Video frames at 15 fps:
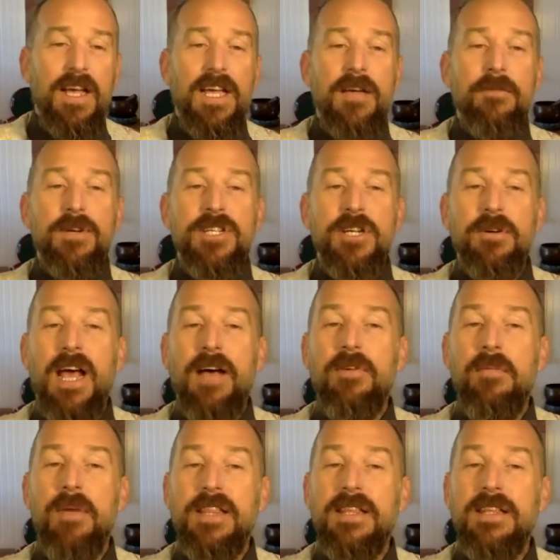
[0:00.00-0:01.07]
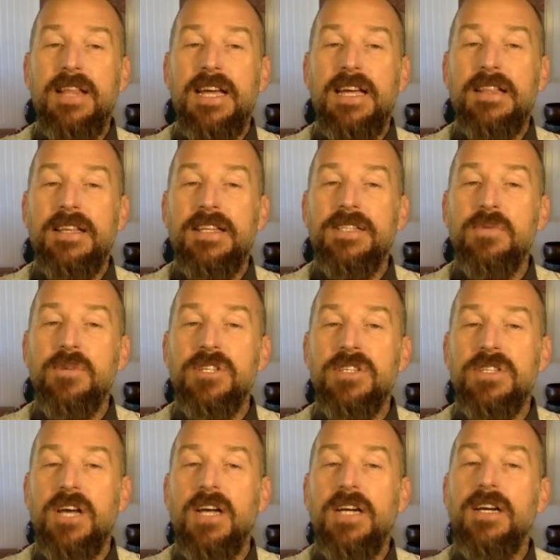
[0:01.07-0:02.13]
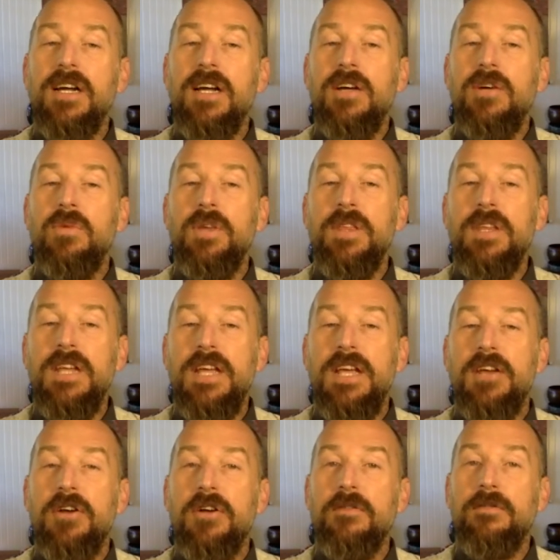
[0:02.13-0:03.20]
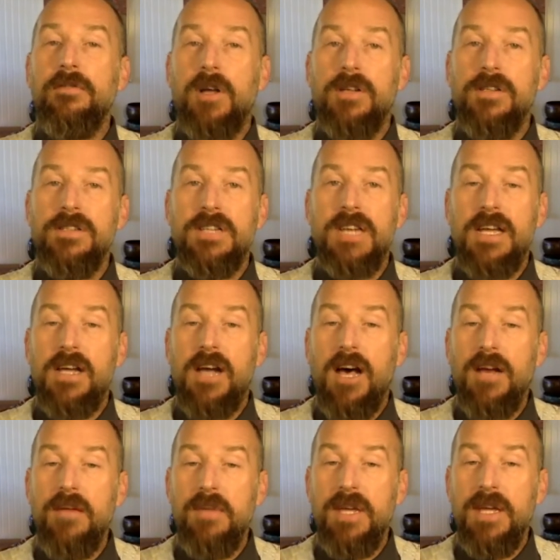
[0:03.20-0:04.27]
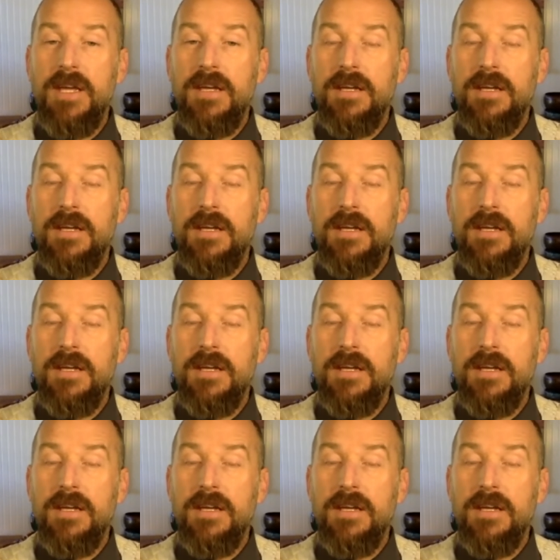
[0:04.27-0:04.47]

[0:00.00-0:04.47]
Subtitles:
If we don't have a method like this, we're stuck with an inner false dichotomy.